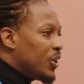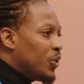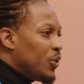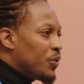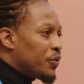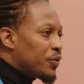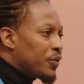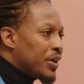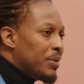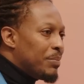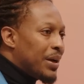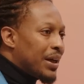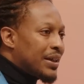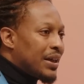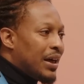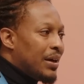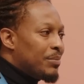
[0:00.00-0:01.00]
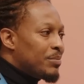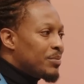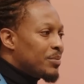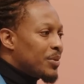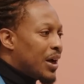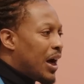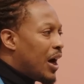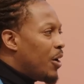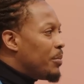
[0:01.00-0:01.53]
you free, but
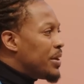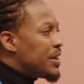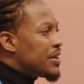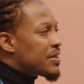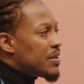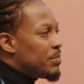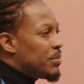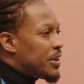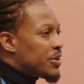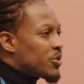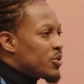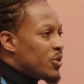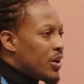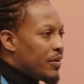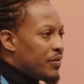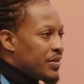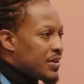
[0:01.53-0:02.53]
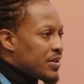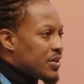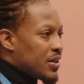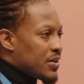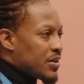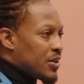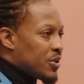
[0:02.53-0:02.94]
how many siblings do you have? Is it just the